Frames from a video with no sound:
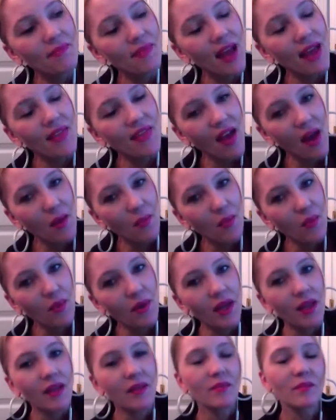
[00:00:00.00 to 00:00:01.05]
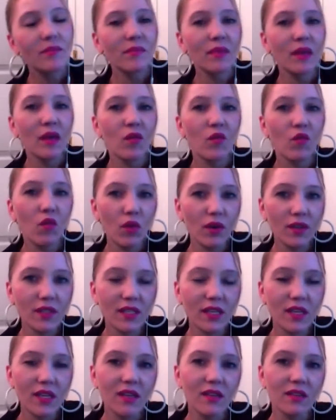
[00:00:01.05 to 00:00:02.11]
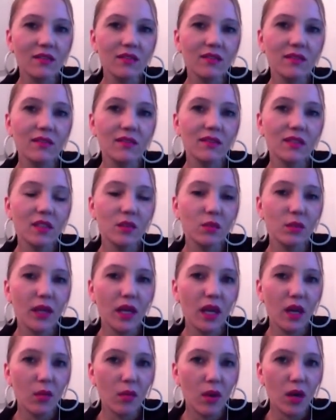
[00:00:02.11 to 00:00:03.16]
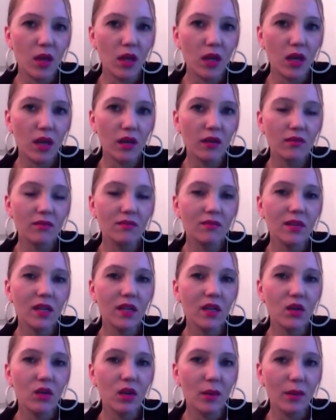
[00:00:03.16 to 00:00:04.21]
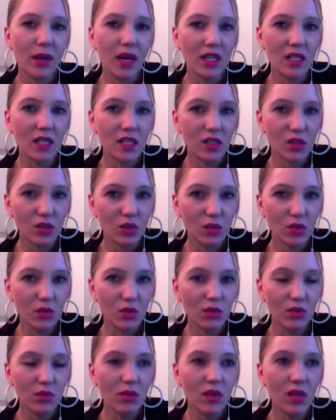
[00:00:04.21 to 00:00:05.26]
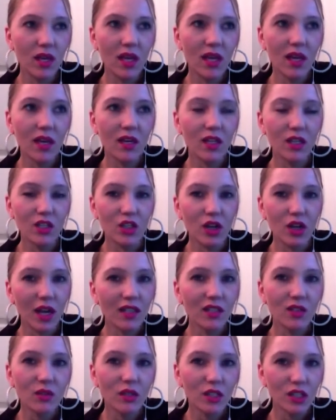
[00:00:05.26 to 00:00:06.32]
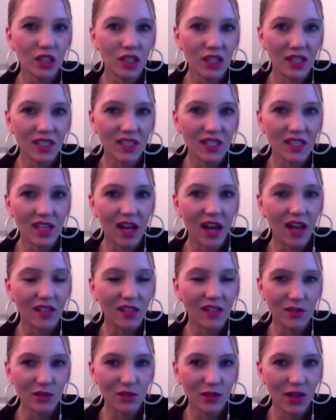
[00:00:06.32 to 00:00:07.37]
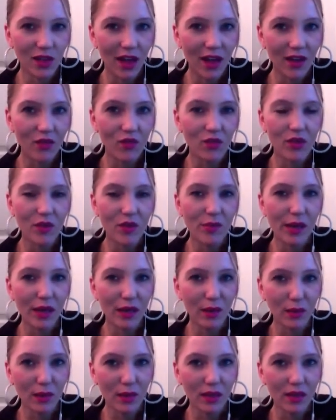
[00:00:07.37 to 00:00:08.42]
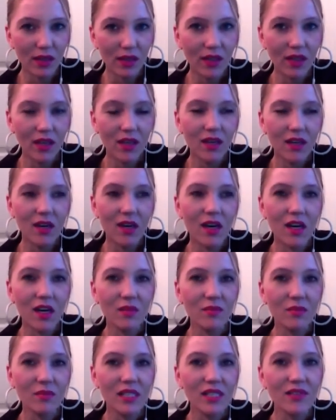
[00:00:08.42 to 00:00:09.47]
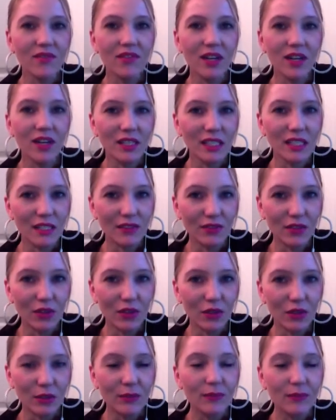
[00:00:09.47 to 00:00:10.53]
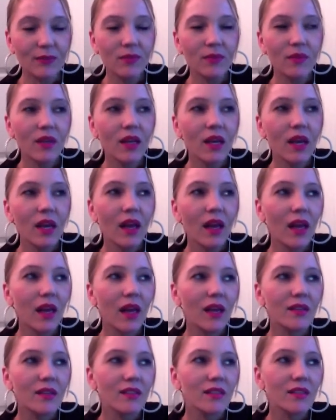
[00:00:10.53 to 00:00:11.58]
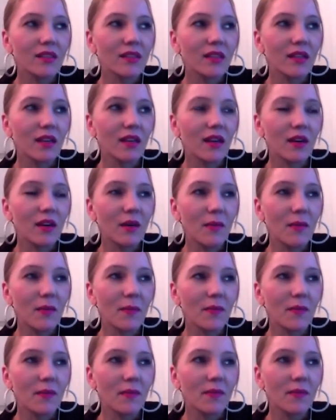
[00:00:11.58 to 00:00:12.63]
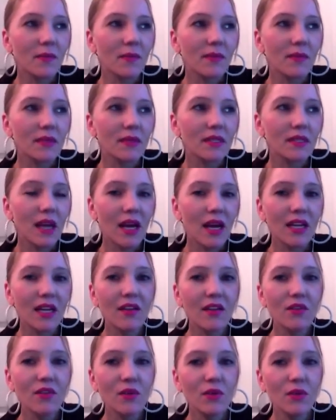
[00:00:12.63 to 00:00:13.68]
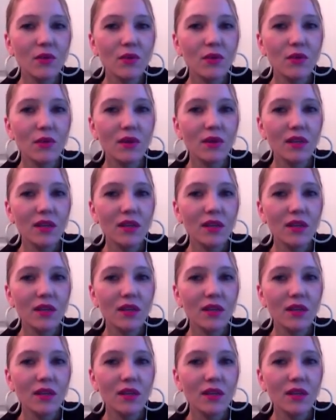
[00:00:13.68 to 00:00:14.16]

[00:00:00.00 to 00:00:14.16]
at that point, being 14 and being a mother and going back to school and trying to adjust to high school life with a baby, it's very difficult. And to kind of give you